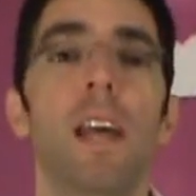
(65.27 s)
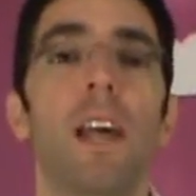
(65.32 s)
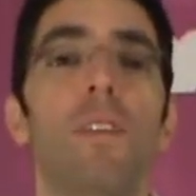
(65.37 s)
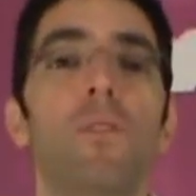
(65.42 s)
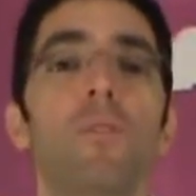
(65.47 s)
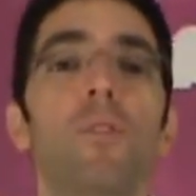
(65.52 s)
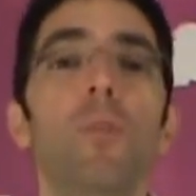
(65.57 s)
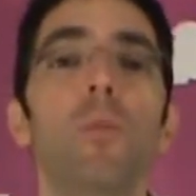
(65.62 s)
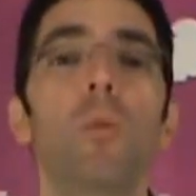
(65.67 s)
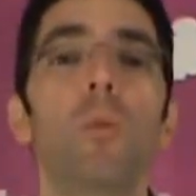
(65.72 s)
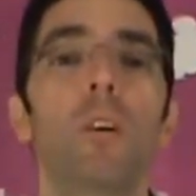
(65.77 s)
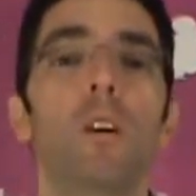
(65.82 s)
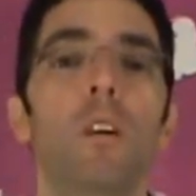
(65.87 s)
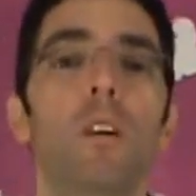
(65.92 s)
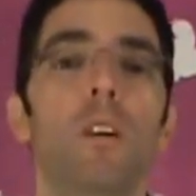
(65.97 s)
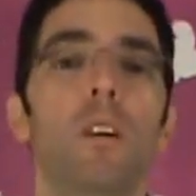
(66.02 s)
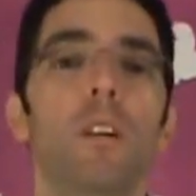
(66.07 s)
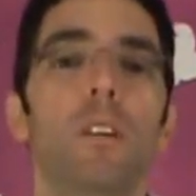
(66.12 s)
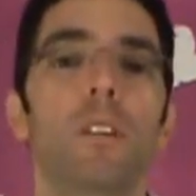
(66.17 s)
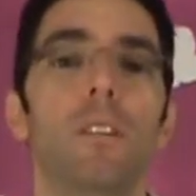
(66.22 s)
If you
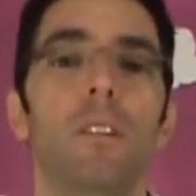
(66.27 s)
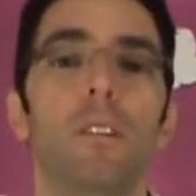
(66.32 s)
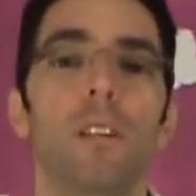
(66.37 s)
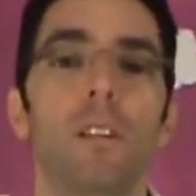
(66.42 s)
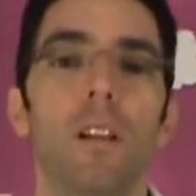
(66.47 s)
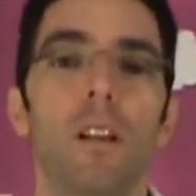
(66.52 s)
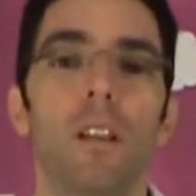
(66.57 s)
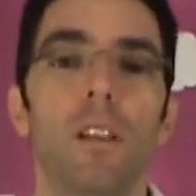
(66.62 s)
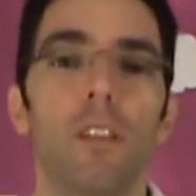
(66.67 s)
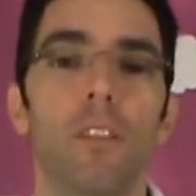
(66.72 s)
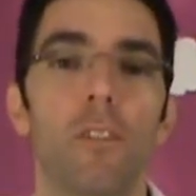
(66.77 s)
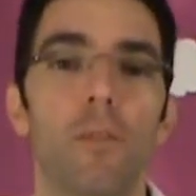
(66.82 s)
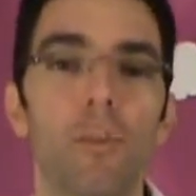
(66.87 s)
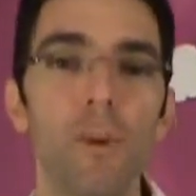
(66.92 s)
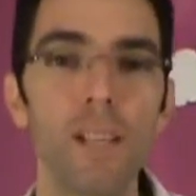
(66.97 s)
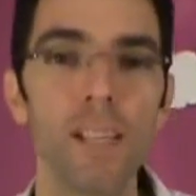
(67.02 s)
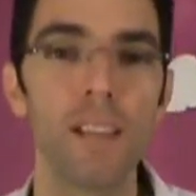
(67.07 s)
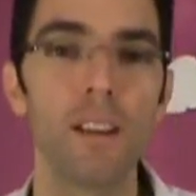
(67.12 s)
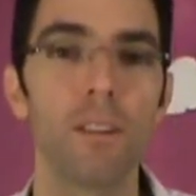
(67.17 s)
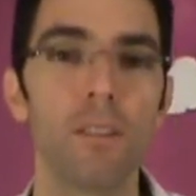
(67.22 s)
were
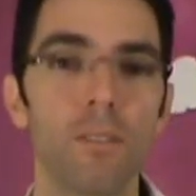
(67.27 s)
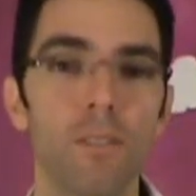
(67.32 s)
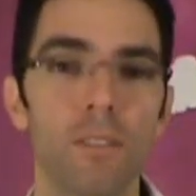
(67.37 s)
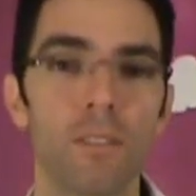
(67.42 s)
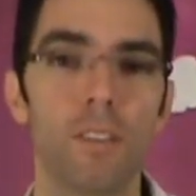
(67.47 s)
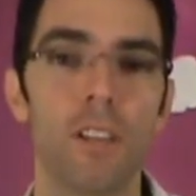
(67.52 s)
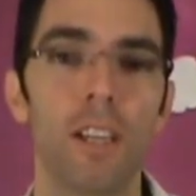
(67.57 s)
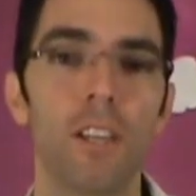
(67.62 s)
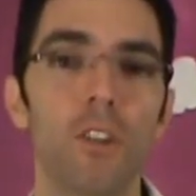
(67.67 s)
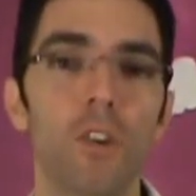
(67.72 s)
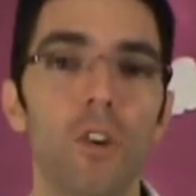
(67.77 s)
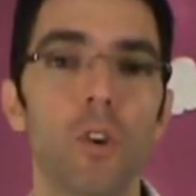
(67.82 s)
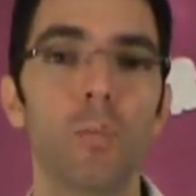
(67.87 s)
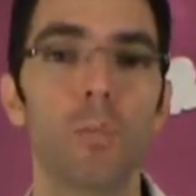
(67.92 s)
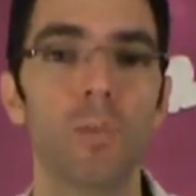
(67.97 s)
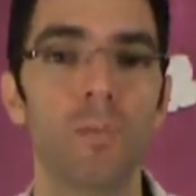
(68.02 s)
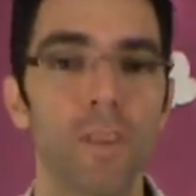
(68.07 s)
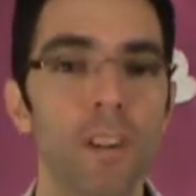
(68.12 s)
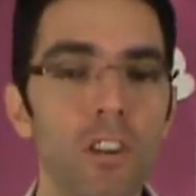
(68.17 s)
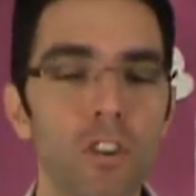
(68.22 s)
3 years into your
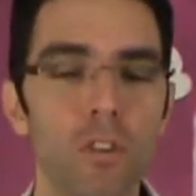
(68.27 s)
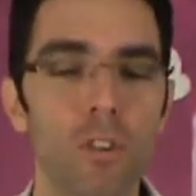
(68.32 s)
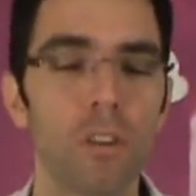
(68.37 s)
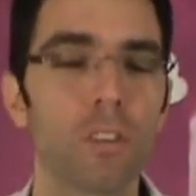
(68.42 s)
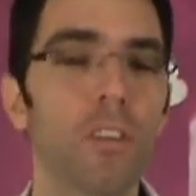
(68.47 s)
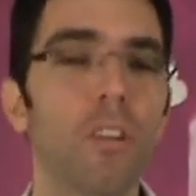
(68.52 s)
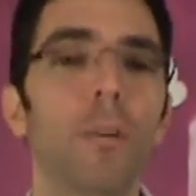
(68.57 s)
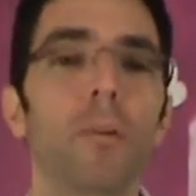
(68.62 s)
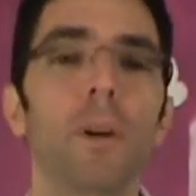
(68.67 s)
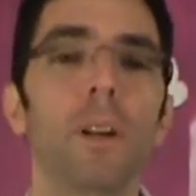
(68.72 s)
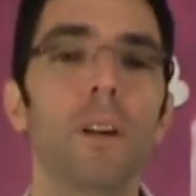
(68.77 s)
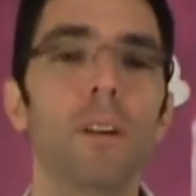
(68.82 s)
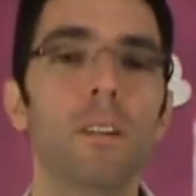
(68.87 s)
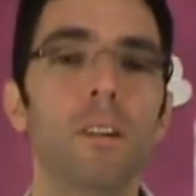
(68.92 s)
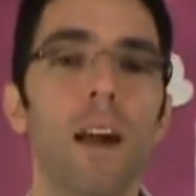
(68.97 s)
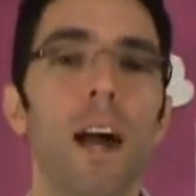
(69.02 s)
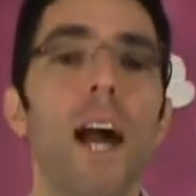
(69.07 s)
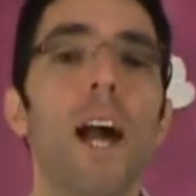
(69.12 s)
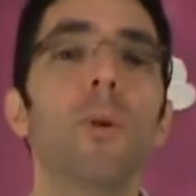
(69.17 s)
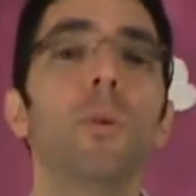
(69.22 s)
professional
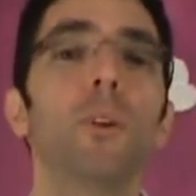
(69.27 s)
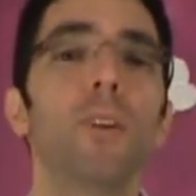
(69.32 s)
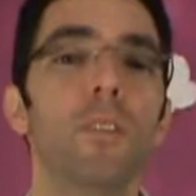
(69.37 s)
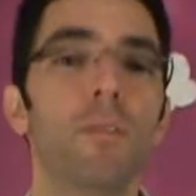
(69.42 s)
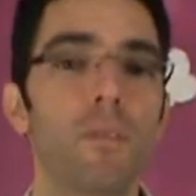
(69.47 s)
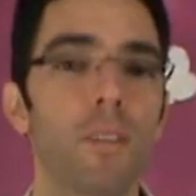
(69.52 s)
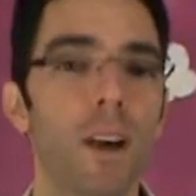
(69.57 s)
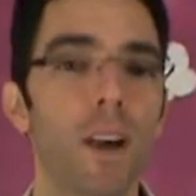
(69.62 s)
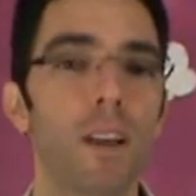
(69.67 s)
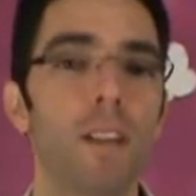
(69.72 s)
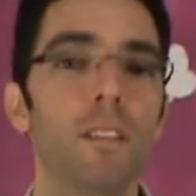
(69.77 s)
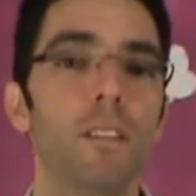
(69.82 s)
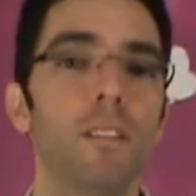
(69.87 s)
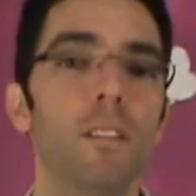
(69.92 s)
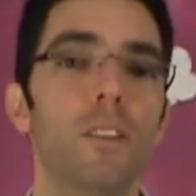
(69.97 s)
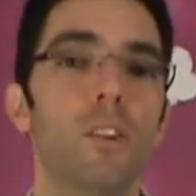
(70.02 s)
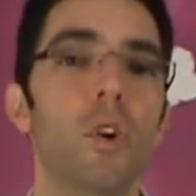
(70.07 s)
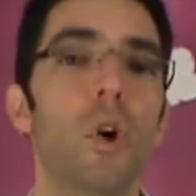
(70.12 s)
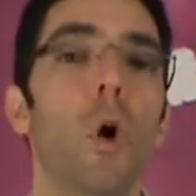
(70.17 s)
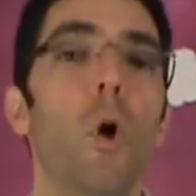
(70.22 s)
career, I would
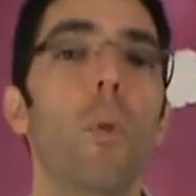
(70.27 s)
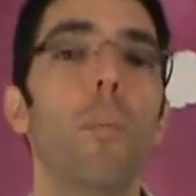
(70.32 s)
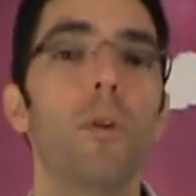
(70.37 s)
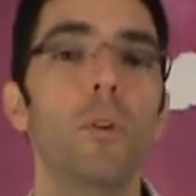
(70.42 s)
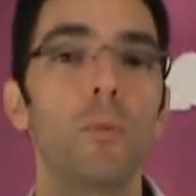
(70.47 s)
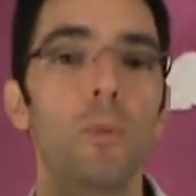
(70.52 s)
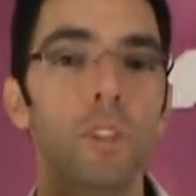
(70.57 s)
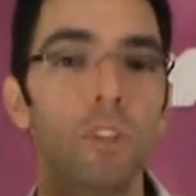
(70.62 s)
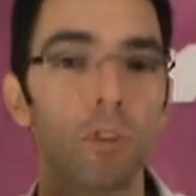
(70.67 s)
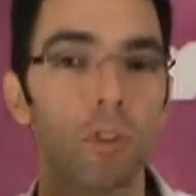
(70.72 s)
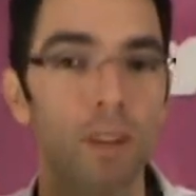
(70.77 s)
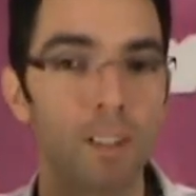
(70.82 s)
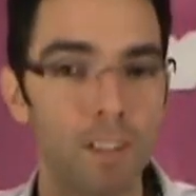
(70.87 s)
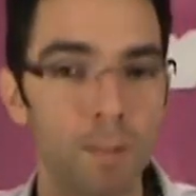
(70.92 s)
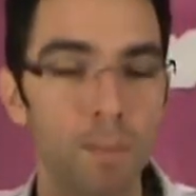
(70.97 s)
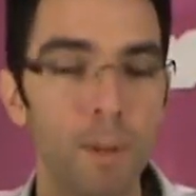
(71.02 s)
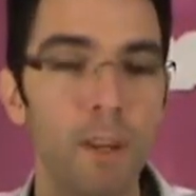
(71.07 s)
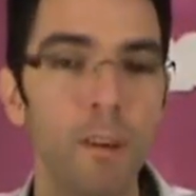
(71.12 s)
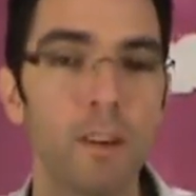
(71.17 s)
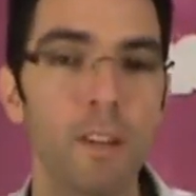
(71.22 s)
advise you open with your
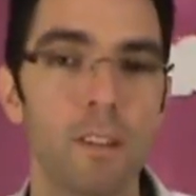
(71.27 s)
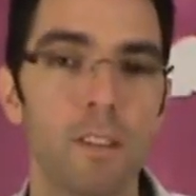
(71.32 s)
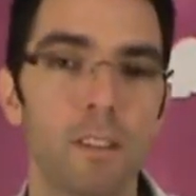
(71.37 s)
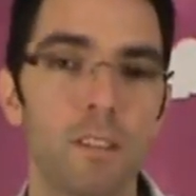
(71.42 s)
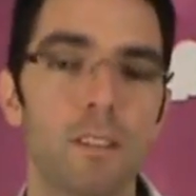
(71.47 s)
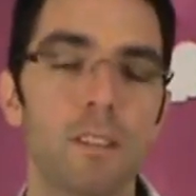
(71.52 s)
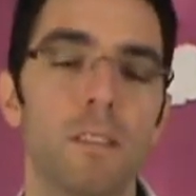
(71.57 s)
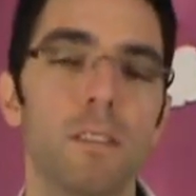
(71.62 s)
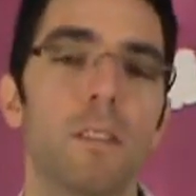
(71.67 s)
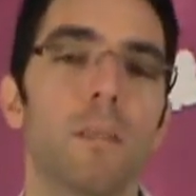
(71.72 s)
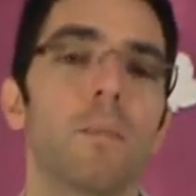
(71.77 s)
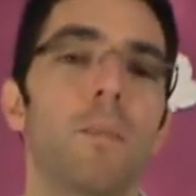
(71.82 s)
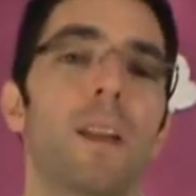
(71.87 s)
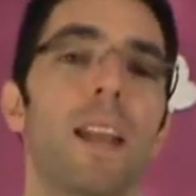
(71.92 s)
experience.